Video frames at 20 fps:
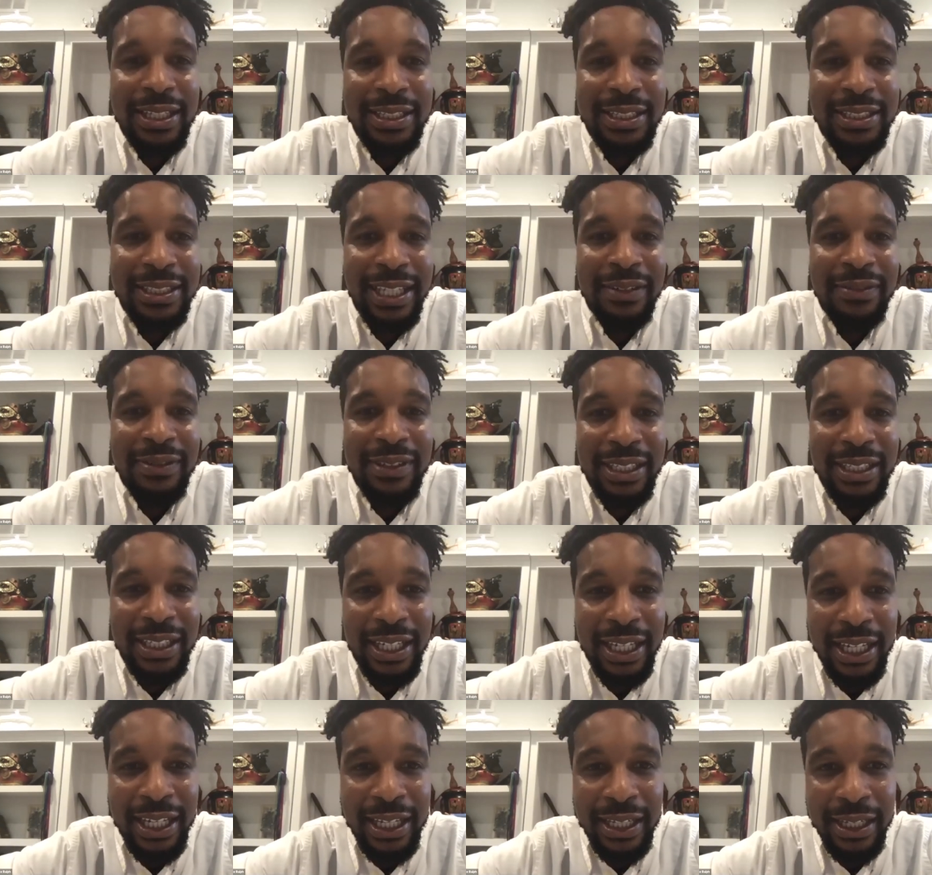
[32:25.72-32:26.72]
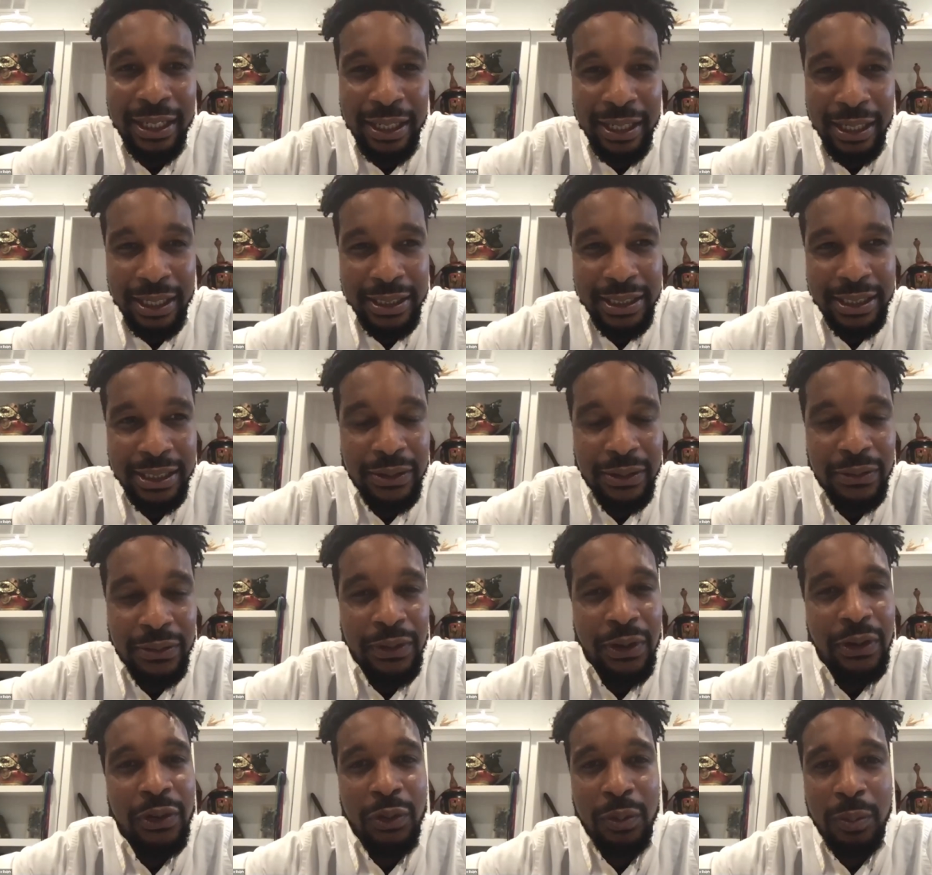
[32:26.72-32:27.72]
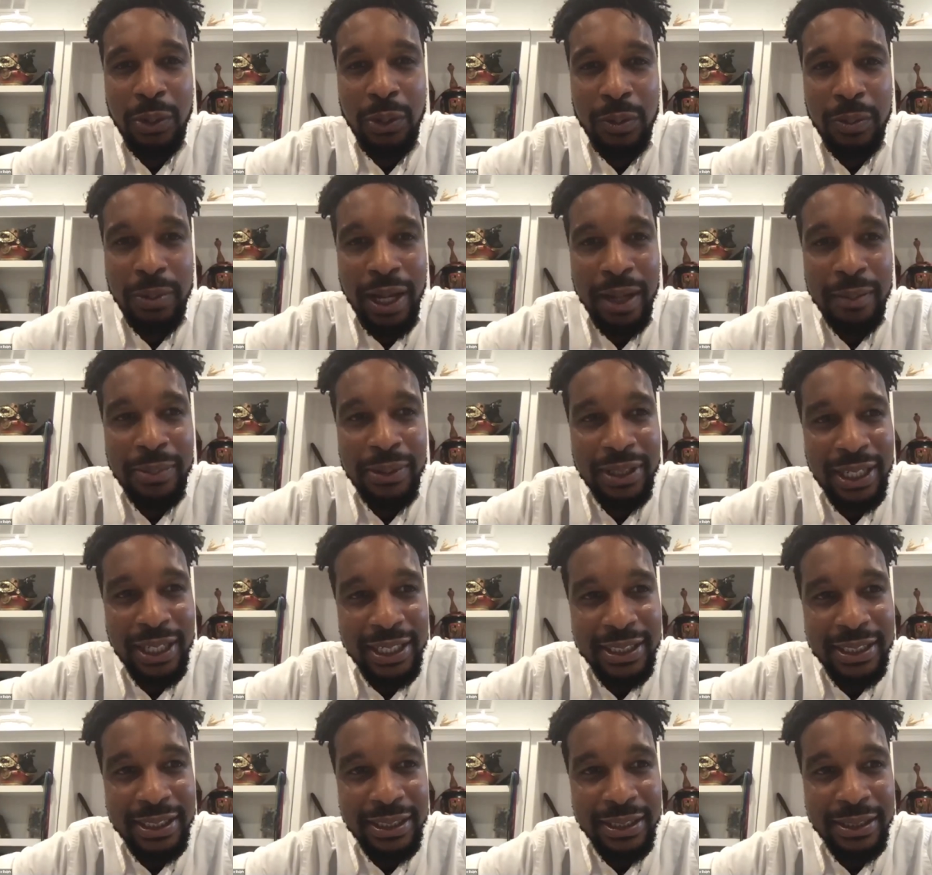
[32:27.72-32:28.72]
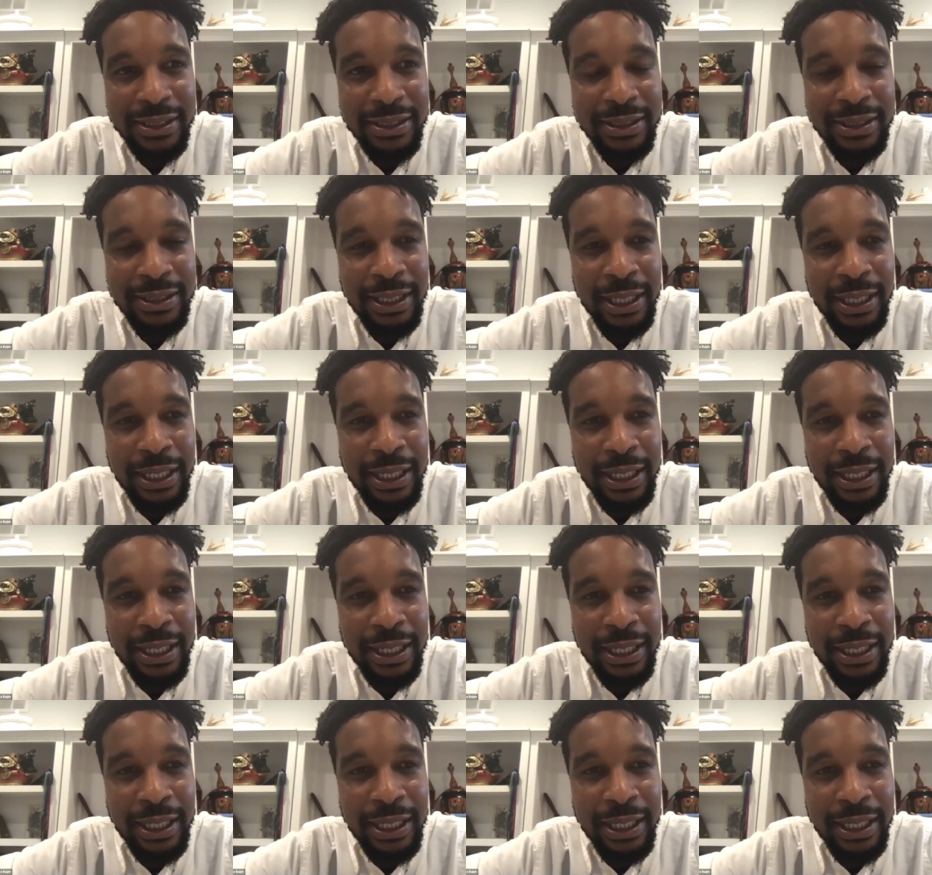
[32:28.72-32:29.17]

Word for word: the safety net to vulnerable populations.